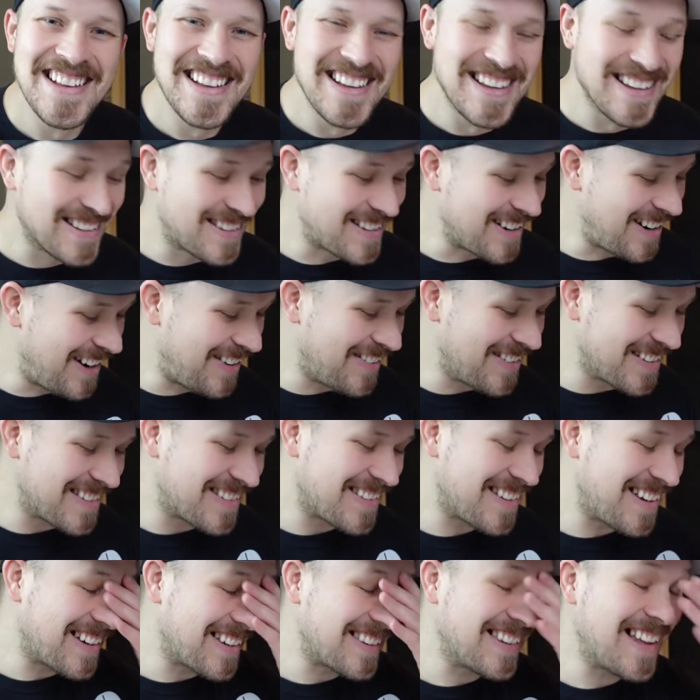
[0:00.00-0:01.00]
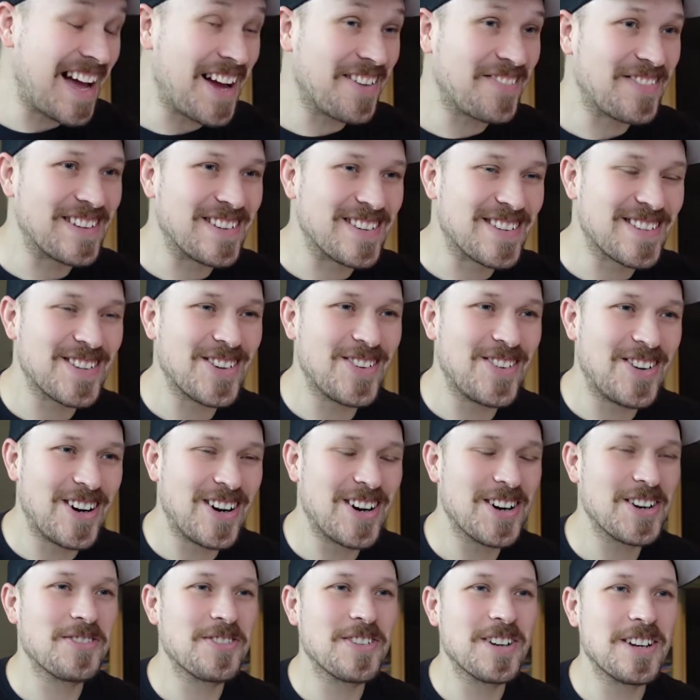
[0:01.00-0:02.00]
so I was like laughing so
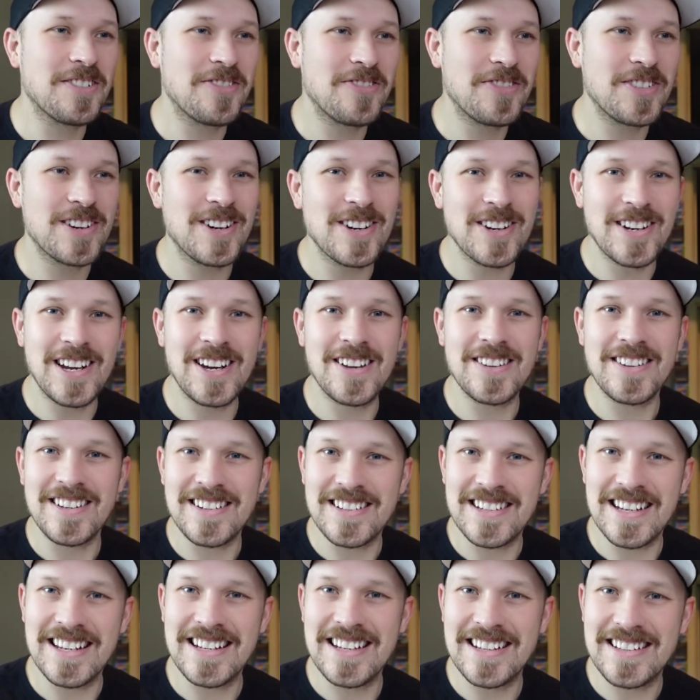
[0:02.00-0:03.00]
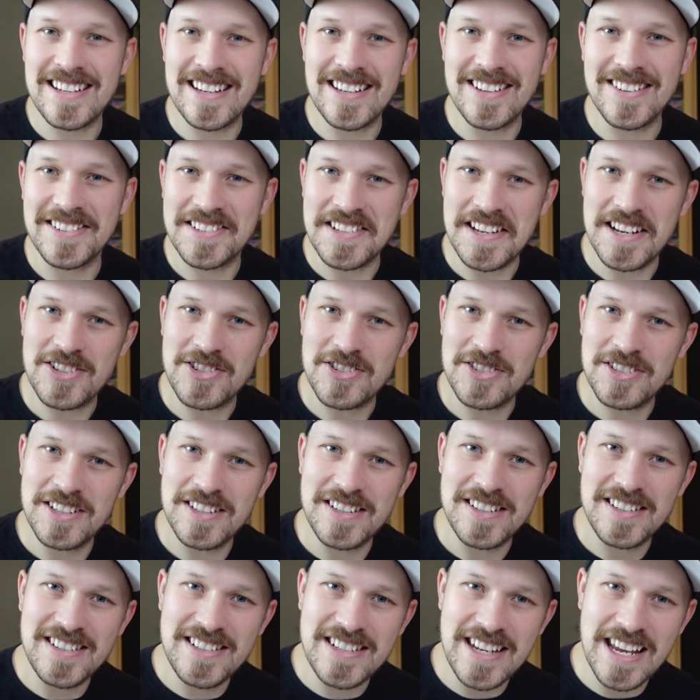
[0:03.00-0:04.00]
hard when I figured out that Dani Taylor is actually
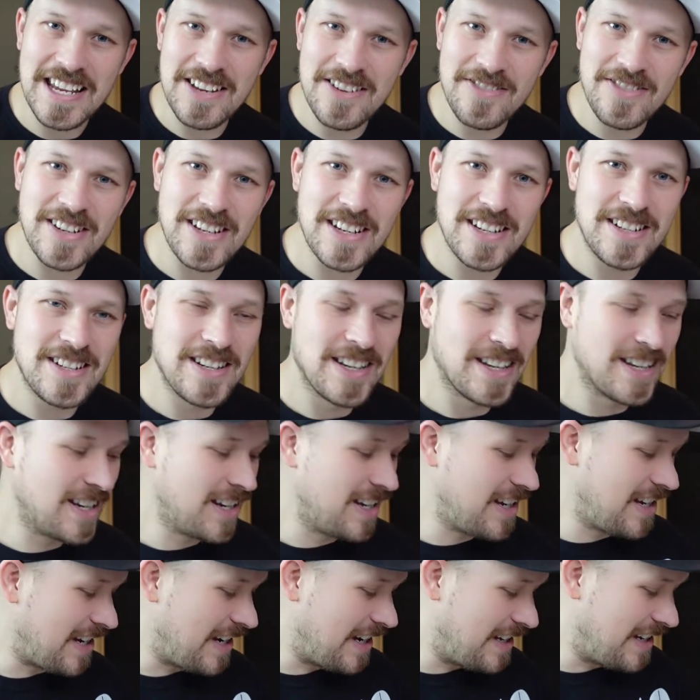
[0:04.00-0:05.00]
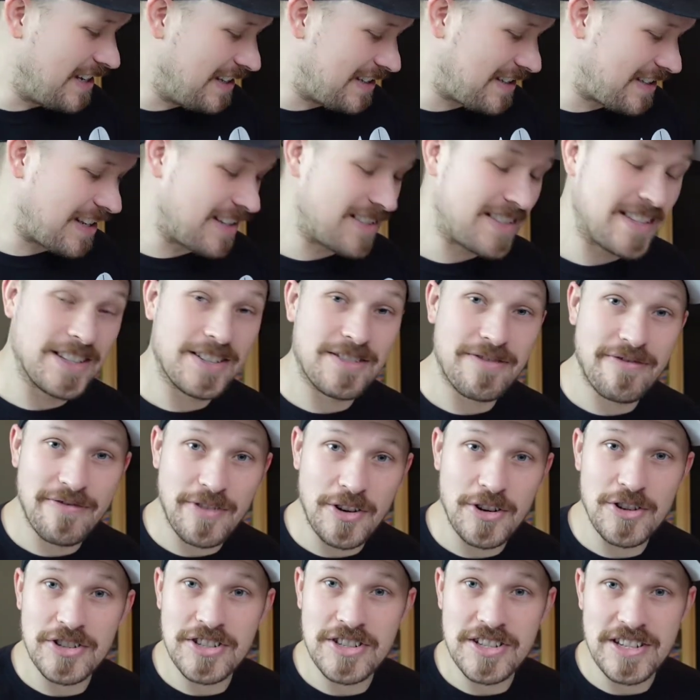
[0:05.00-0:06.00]
David, and he says he's
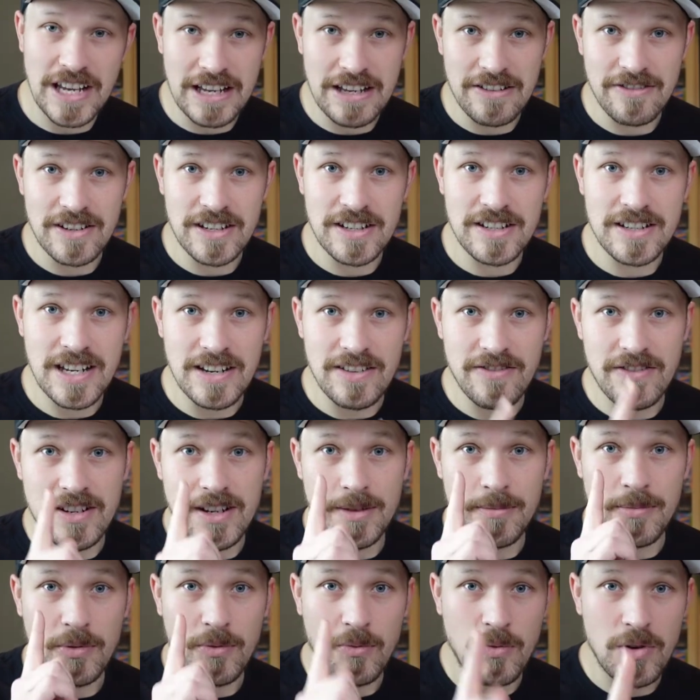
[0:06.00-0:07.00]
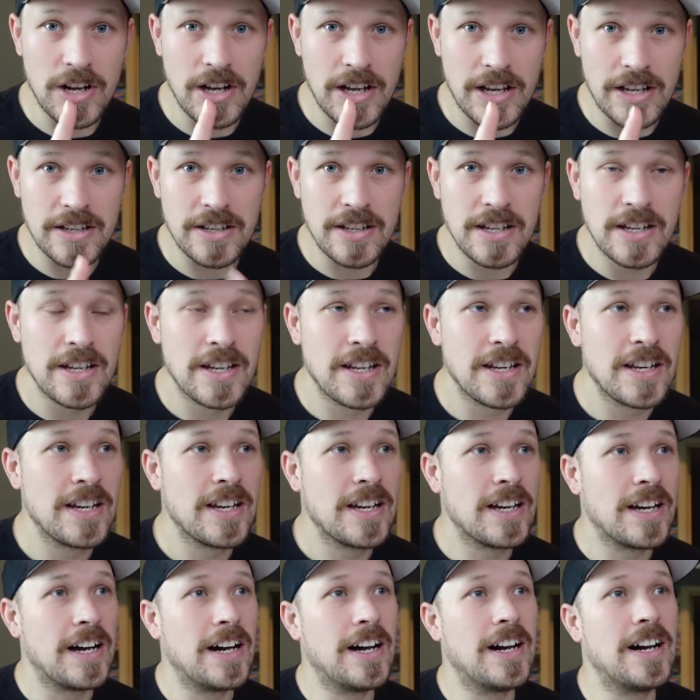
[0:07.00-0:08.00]
first David, David number 1,
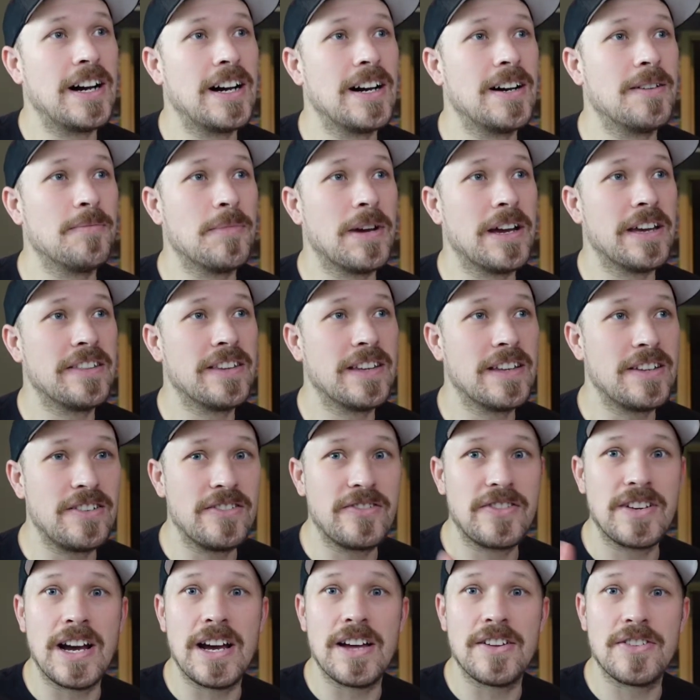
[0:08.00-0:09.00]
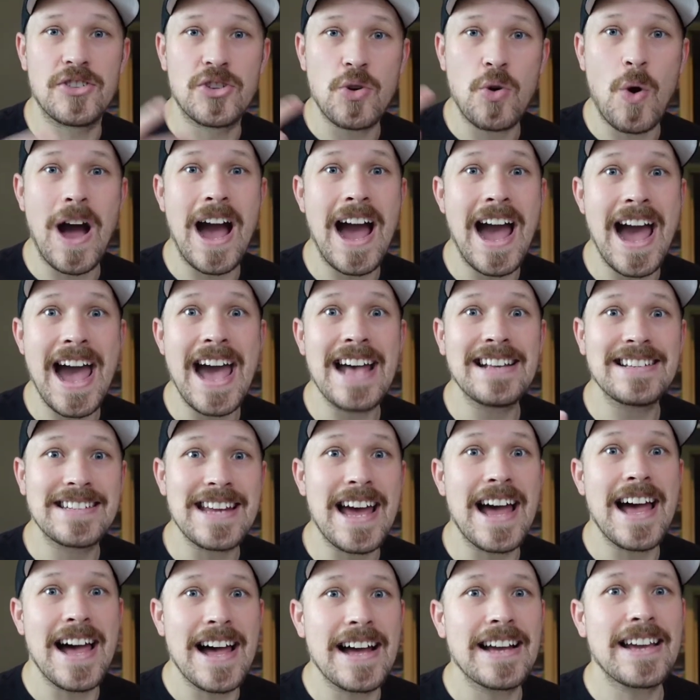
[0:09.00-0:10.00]
and then you've got twice
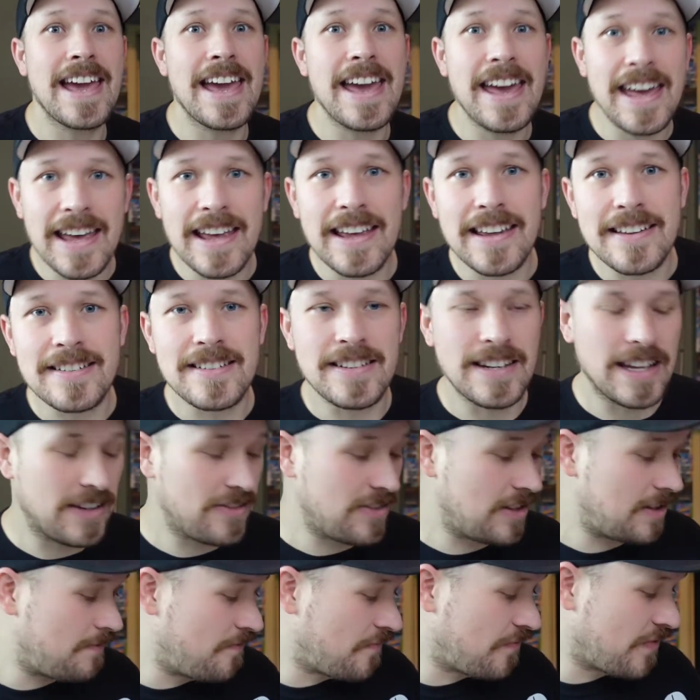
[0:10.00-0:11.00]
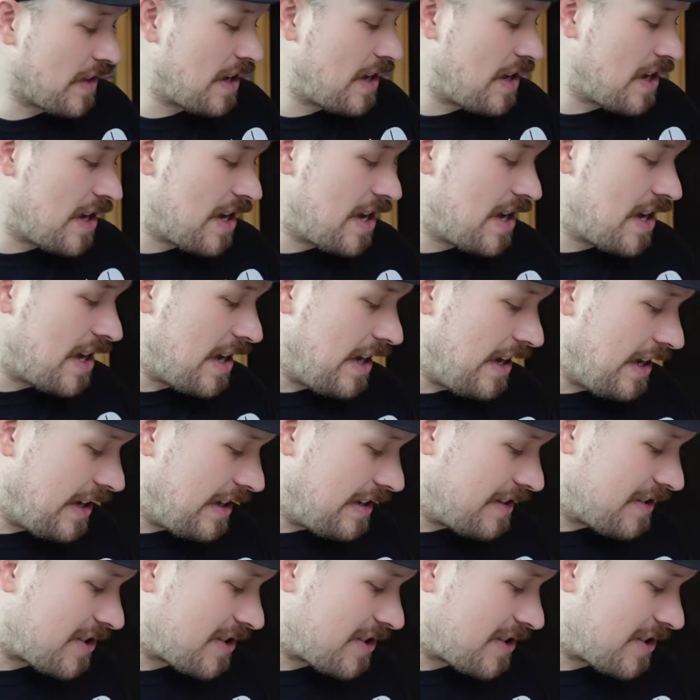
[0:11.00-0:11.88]
Diecast David. And